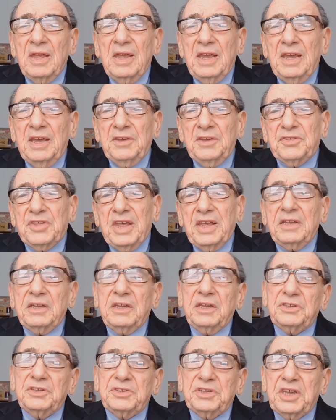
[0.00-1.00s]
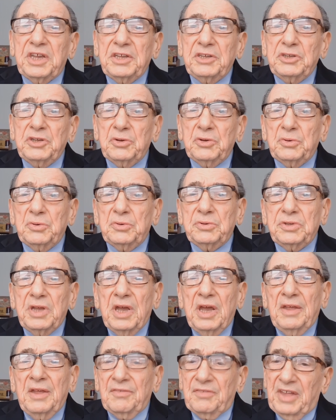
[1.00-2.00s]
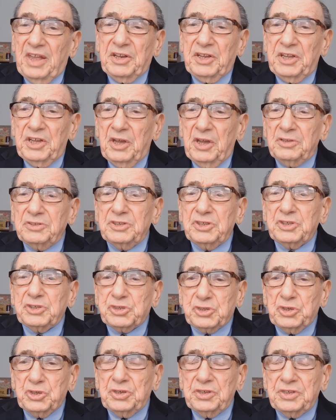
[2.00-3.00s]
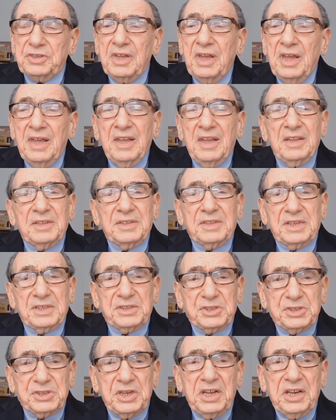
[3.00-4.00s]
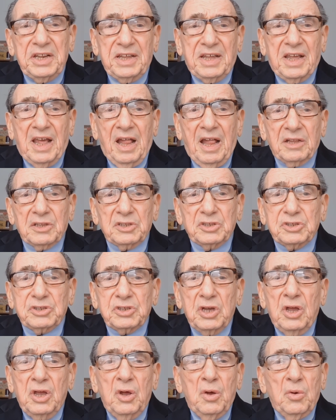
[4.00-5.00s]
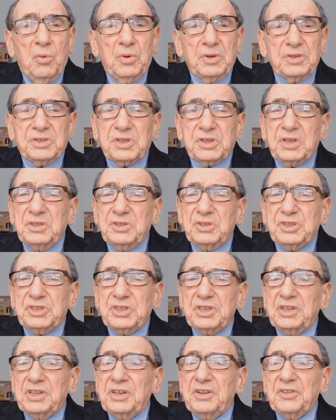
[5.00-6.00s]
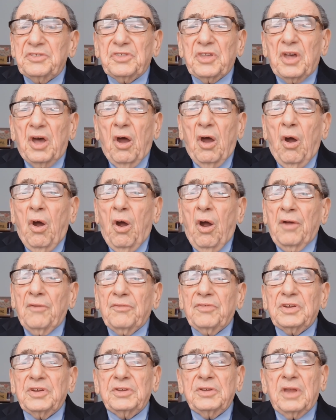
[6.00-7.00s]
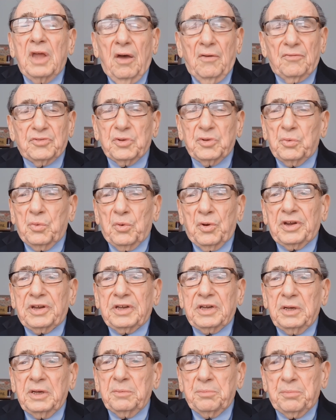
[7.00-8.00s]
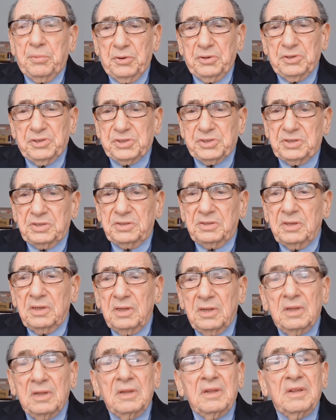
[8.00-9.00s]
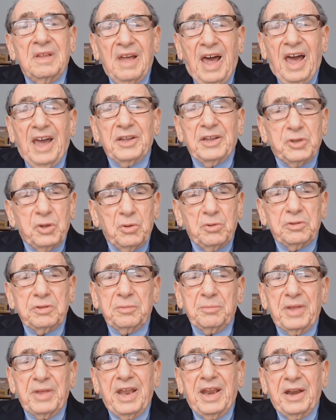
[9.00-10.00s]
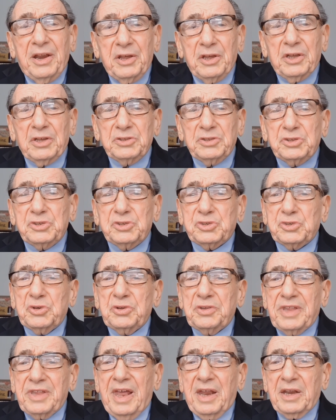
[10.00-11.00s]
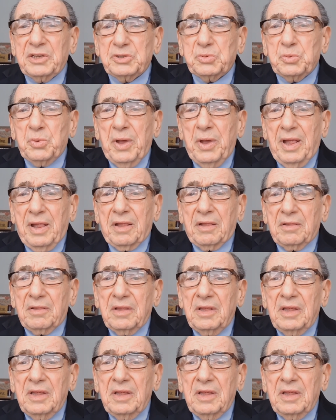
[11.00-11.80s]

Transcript: He then continued that he understood that City College was considered the Harvard of the working person. I told him that I understood that as well.